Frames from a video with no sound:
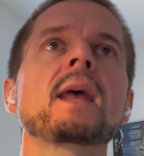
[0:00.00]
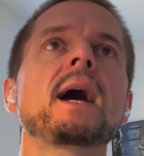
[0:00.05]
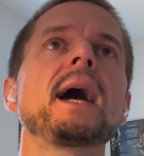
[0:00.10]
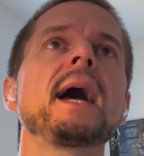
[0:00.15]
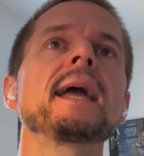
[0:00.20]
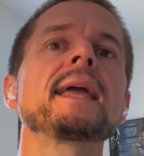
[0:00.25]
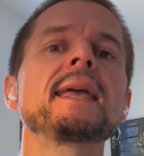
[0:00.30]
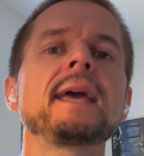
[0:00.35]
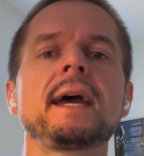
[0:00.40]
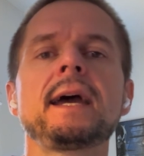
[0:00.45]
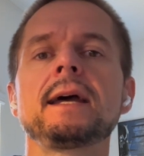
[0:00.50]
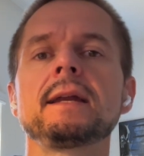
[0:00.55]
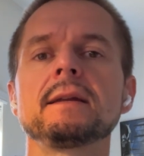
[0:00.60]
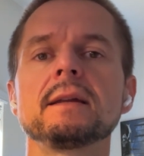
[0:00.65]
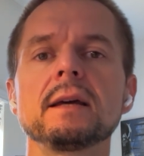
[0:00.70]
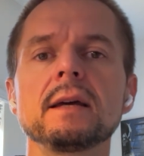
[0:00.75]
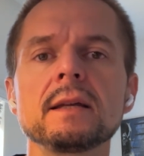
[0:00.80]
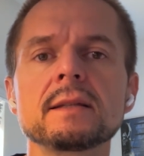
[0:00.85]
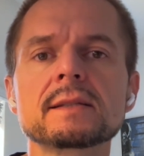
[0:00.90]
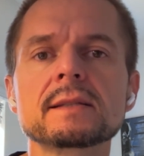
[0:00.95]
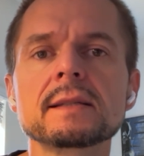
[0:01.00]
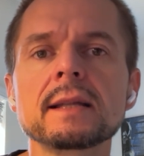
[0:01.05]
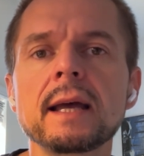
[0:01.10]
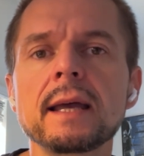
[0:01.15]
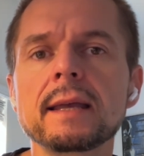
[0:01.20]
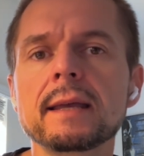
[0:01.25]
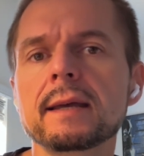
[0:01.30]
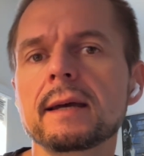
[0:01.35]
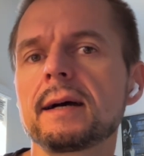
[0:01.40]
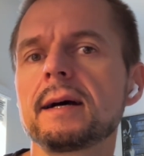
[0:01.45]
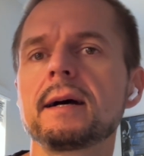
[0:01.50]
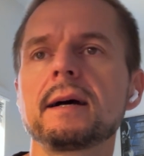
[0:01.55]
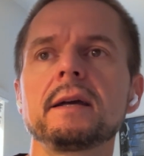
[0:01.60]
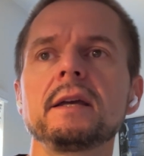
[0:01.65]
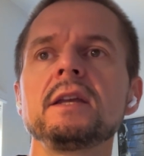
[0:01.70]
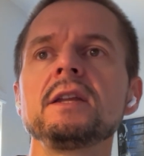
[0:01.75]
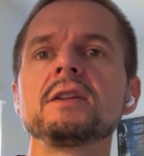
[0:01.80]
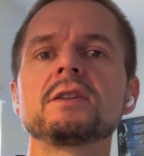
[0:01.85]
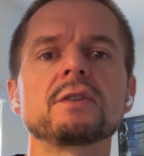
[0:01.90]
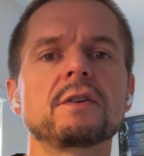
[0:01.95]
again, it's like an
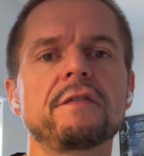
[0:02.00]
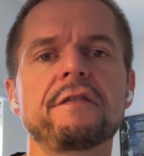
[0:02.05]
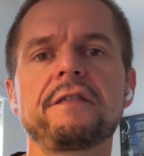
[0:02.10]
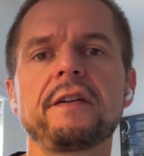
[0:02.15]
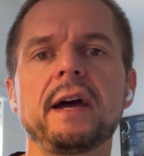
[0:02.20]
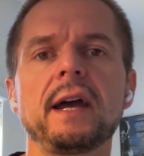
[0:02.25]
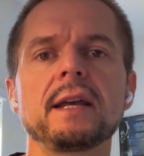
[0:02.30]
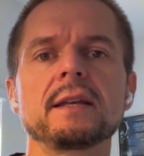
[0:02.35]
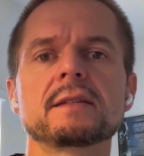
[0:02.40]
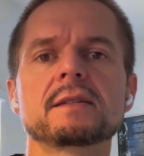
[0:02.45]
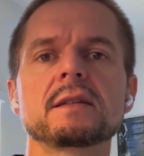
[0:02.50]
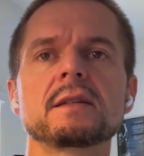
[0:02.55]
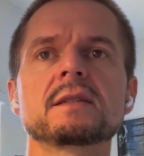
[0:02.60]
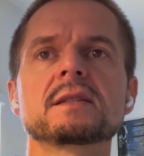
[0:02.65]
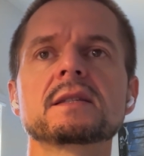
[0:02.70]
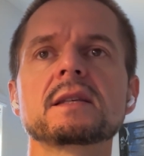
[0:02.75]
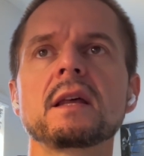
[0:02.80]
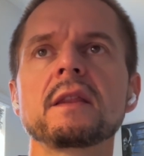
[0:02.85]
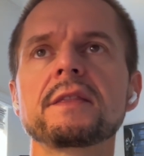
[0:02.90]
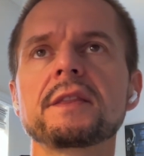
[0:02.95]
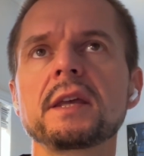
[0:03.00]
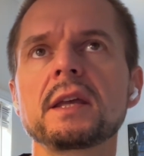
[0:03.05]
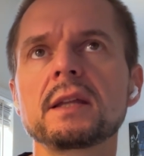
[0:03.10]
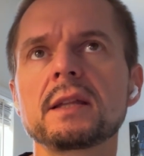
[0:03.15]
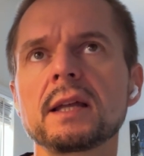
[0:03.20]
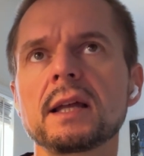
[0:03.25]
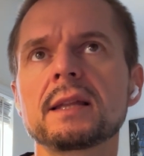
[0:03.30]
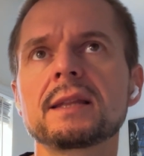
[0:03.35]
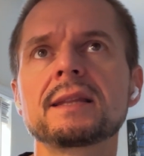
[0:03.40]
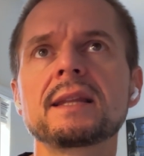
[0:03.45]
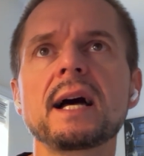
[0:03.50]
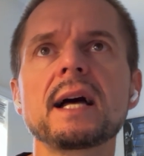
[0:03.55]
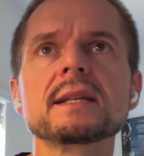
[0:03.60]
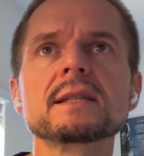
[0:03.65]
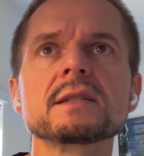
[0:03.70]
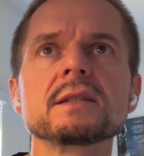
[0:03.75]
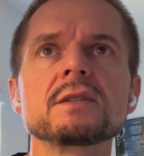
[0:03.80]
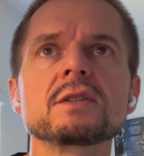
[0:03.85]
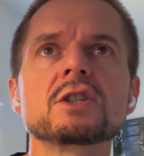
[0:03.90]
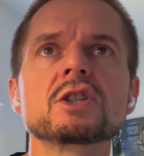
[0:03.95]
interface. It's something that
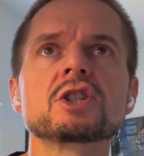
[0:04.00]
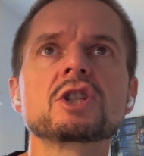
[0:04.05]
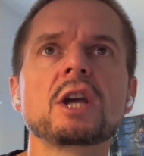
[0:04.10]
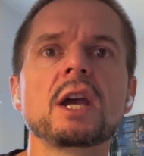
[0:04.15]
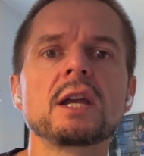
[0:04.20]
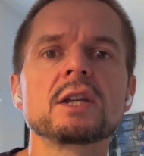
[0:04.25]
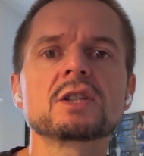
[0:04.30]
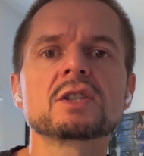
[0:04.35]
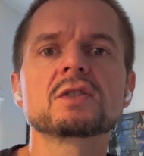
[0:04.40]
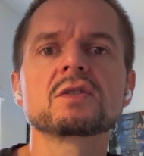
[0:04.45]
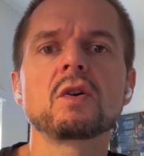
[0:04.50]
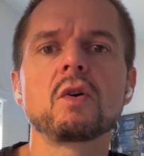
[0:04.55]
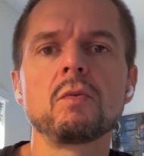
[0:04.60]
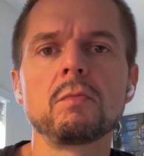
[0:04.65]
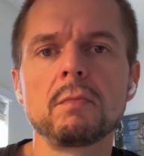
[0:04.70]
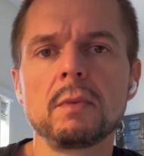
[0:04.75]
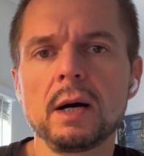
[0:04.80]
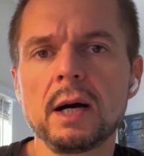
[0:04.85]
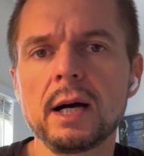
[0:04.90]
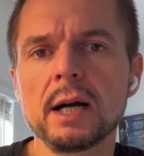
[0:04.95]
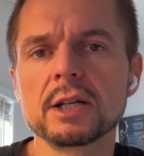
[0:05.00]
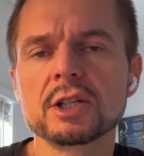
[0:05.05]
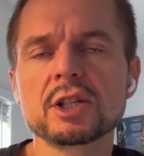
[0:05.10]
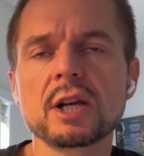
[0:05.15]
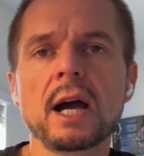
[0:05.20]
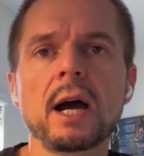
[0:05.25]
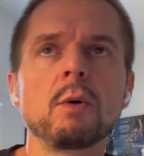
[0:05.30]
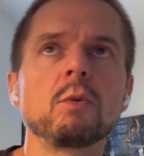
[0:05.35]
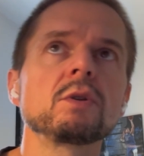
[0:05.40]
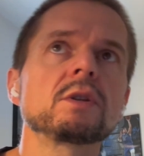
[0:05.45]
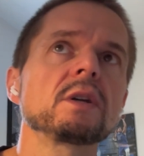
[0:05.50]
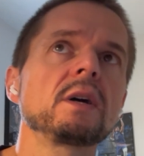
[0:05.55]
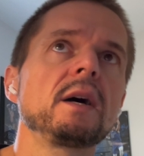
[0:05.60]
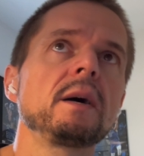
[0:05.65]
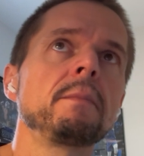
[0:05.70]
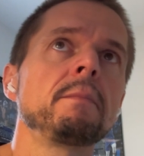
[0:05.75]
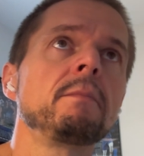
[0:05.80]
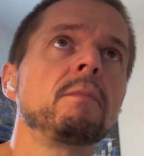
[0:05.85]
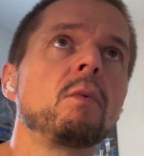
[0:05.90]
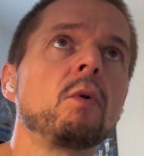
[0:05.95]
doesn't change so much. I would
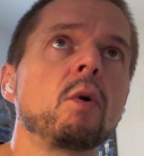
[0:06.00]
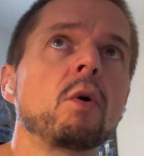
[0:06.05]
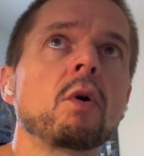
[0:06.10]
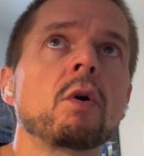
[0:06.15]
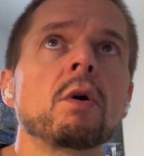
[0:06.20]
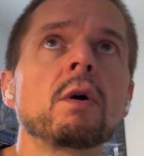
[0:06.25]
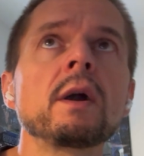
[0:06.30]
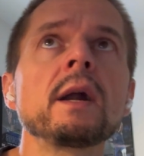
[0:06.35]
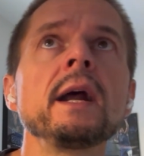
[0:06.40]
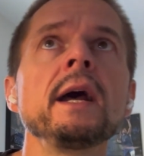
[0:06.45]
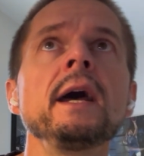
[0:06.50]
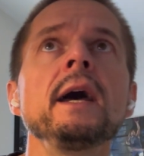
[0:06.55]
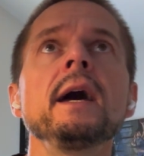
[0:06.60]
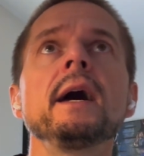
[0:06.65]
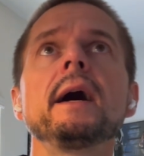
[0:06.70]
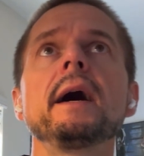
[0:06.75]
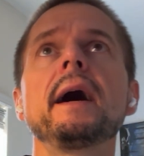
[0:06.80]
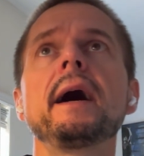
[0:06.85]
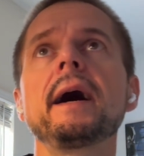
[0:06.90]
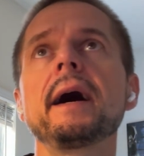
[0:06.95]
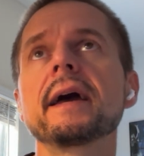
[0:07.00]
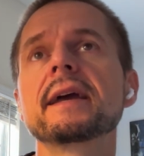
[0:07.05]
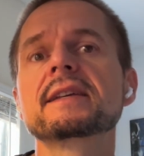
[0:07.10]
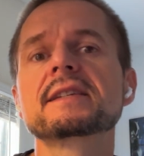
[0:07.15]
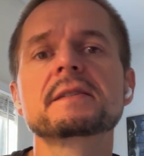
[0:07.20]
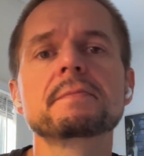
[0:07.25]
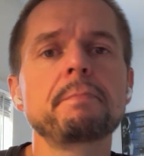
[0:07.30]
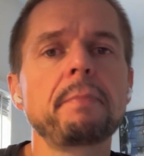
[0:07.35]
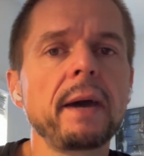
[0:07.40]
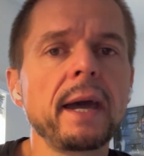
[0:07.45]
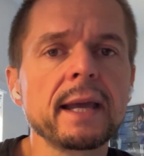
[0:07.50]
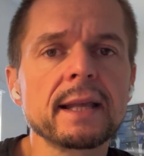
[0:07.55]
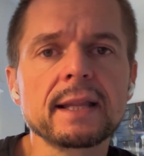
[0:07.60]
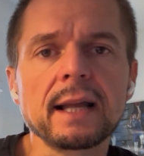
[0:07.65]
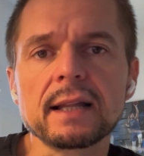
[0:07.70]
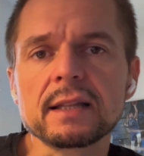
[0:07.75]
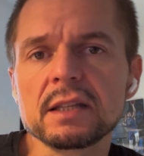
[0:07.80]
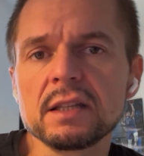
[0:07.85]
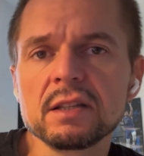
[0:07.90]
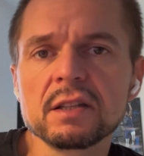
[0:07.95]
more expect
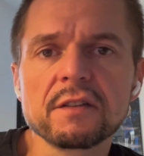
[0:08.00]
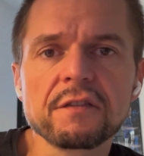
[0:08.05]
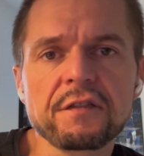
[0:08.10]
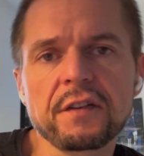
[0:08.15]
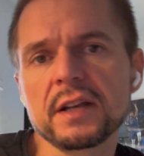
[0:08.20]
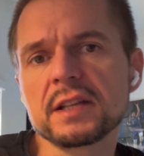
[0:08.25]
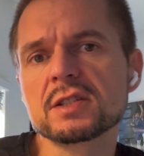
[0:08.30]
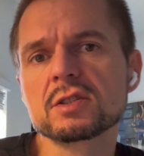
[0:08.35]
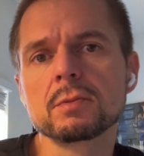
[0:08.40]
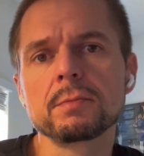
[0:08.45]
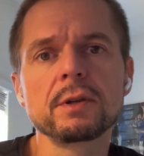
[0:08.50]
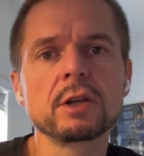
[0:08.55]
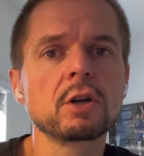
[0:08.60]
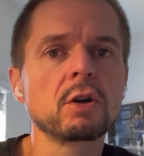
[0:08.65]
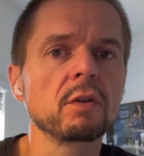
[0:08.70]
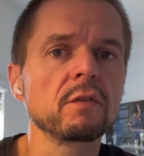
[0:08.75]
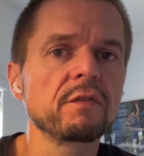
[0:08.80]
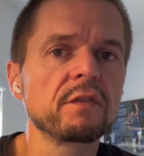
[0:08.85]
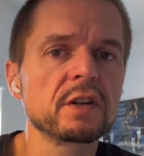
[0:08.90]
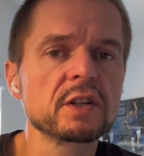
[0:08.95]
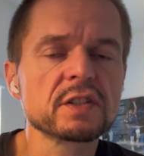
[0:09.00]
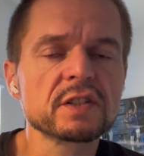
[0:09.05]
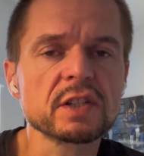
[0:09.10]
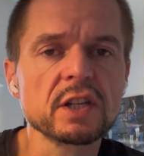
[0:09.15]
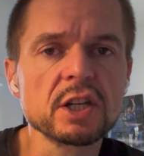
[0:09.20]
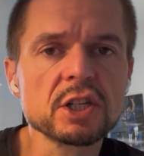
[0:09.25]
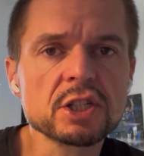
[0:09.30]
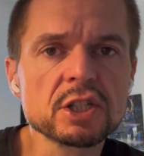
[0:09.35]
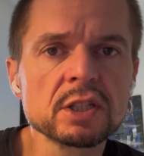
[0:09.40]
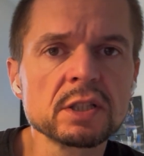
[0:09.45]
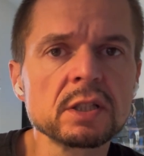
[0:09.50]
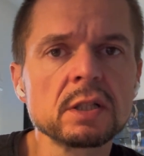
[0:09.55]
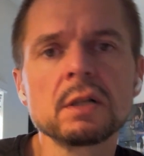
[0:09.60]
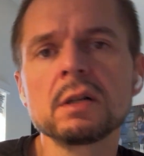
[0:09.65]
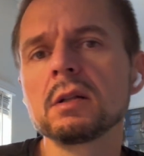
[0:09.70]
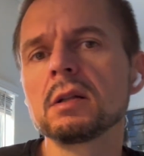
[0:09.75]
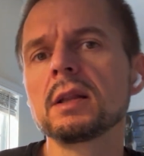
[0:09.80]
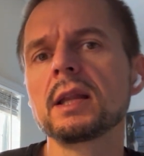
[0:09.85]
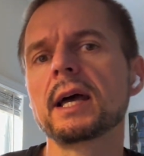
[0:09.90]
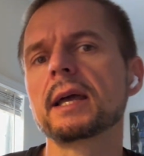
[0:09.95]
that interface to be
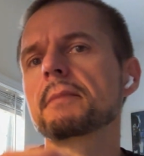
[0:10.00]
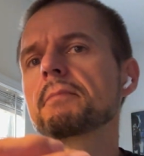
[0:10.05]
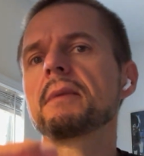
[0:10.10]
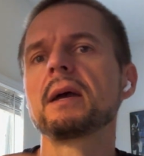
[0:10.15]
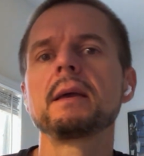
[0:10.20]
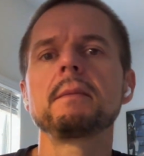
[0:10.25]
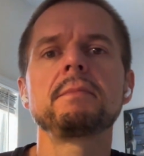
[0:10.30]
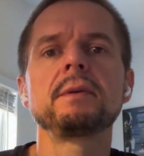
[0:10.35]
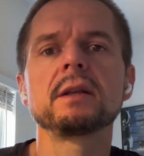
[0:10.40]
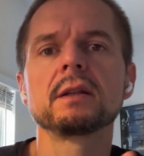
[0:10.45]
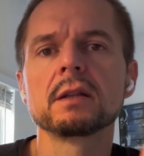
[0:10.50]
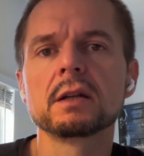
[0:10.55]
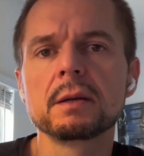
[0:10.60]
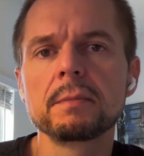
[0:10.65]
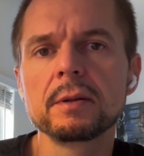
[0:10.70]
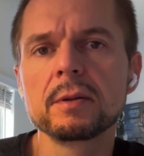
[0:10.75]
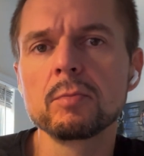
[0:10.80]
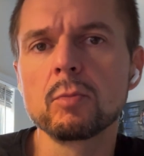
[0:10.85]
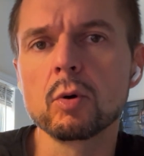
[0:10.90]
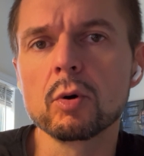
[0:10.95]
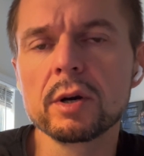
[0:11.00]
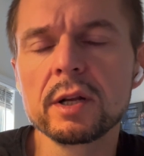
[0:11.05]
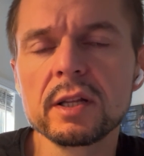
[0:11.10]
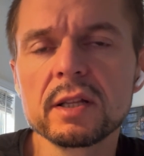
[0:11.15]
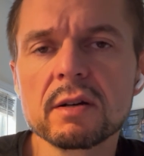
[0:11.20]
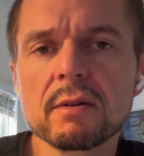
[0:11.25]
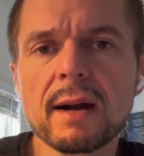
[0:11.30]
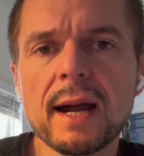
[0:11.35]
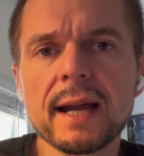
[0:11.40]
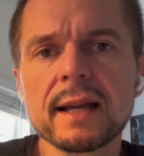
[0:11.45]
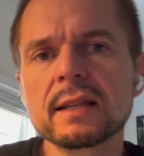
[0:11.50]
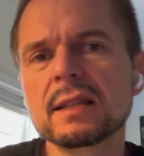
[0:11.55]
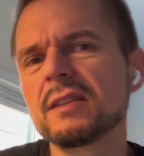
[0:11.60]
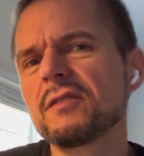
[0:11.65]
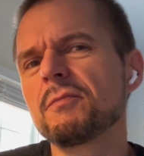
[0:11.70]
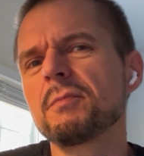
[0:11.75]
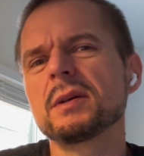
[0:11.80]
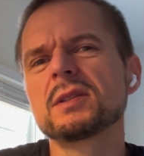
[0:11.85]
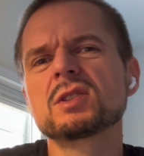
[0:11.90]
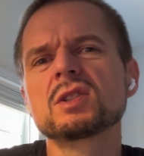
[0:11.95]
conversational, like maybe a little bit more
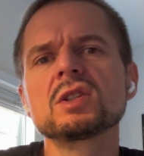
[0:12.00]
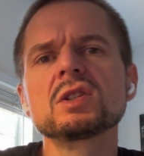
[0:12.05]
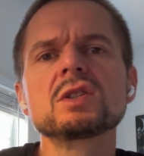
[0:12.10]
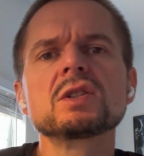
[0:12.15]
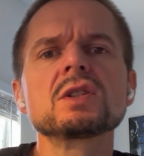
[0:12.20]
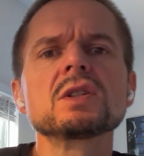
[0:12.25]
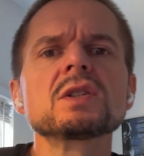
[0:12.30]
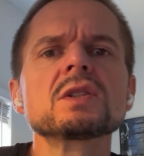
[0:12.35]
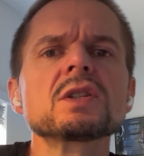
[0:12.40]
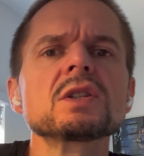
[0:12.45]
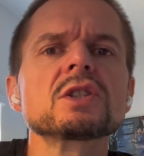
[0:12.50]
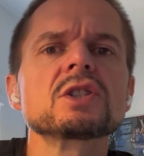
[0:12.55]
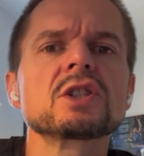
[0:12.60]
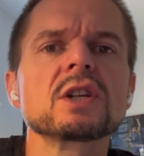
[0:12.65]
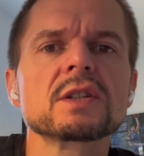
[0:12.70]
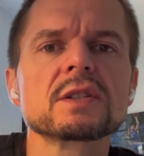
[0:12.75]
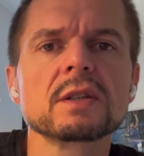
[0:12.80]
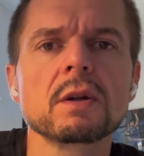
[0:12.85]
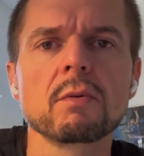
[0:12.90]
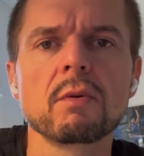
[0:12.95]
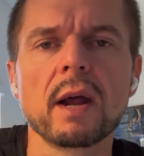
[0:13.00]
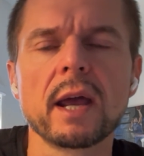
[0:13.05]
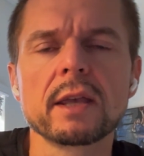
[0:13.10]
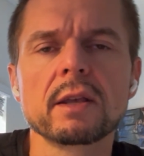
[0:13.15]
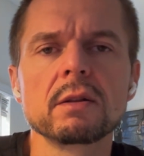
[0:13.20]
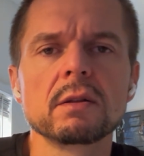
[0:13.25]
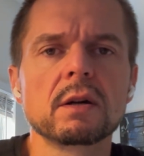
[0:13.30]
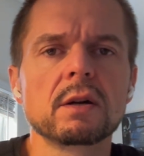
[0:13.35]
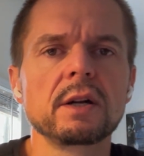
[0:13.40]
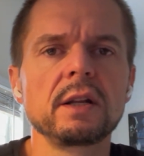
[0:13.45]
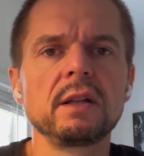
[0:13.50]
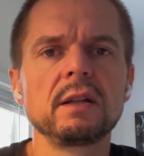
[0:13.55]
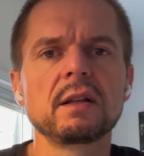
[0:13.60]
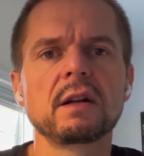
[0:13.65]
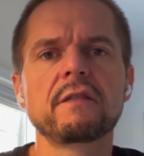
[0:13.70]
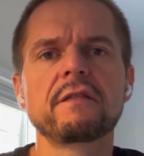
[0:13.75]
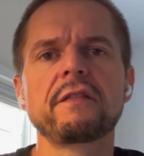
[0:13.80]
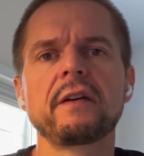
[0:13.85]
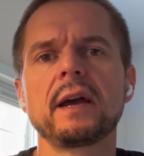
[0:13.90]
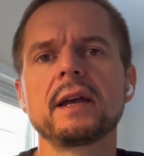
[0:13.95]
interactive, but this is just a regular
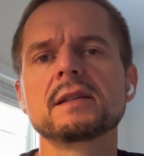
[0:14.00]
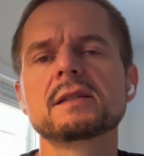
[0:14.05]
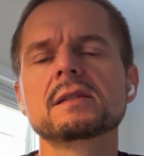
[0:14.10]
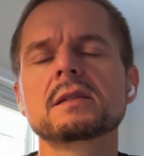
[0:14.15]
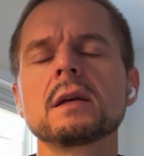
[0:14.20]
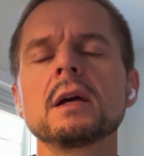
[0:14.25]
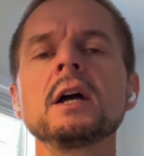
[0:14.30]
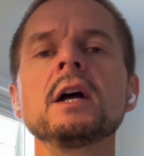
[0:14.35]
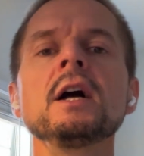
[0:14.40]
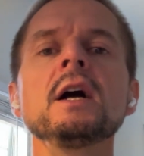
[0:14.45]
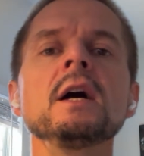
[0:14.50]
interface.